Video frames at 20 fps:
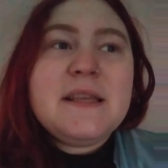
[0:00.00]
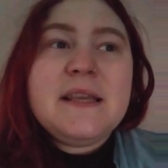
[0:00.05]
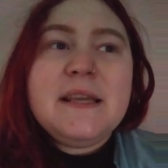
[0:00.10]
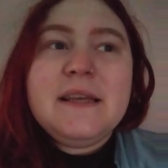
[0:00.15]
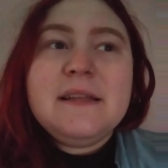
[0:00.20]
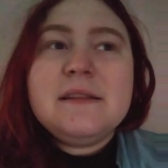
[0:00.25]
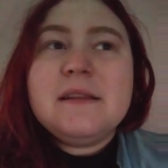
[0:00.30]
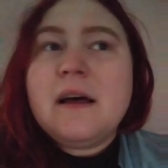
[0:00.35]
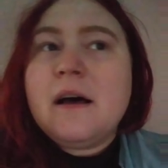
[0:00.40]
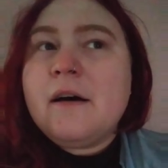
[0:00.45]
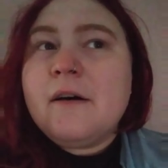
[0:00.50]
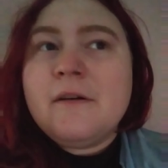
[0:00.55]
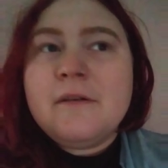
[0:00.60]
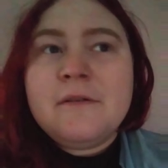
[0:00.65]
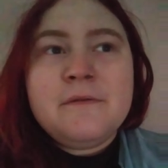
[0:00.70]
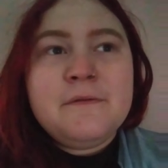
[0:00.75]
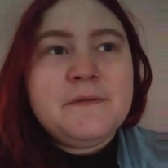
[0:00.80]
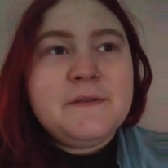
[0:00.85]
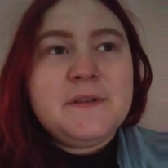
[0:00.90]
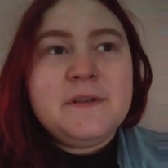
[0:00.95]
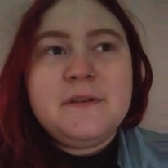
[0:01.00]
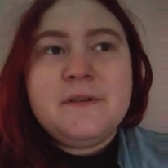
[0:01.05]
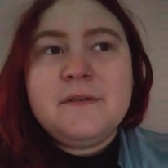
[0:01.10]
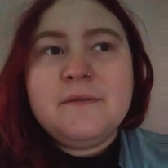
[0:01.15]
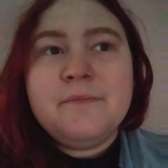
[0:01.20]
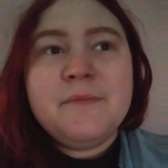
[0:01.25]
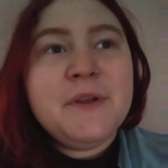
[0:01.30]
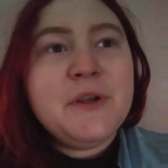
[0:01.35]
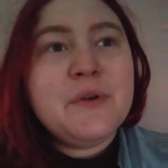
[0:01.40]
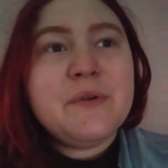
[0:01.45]
he loved
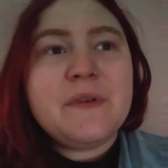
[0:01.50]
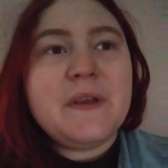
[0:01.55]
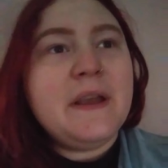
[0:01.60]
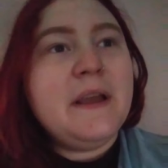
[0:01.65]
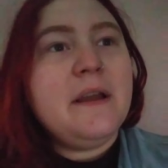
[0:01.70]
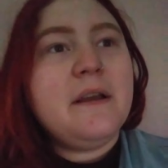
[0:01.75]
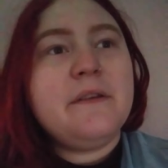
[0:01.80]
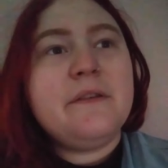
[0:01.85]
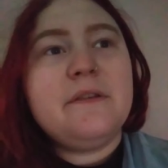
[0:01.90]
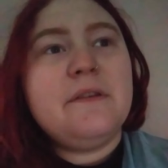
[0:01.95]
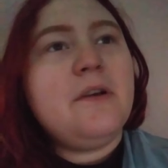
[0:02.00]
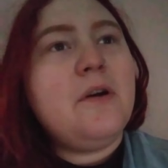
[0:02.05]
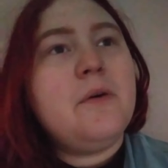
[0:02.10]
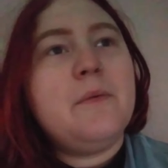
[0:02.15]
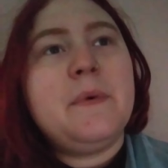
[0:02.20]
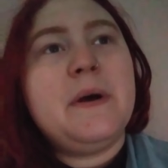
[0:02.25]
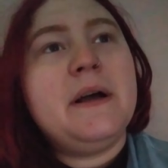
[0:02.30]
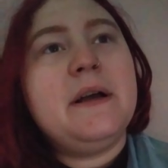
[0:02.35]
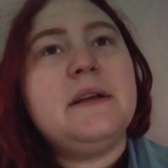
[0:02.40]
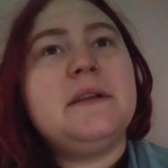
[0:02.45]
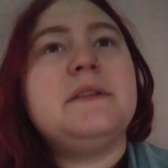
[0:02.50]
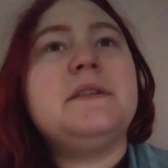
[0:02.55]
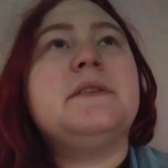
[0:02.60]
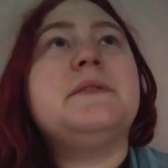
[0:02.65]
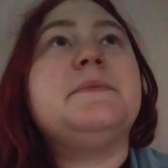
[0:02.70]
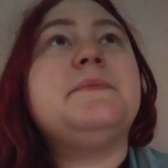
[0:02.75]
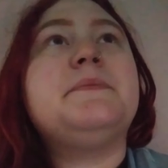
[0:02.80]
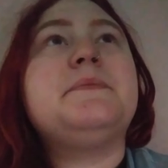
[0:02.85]
music so much.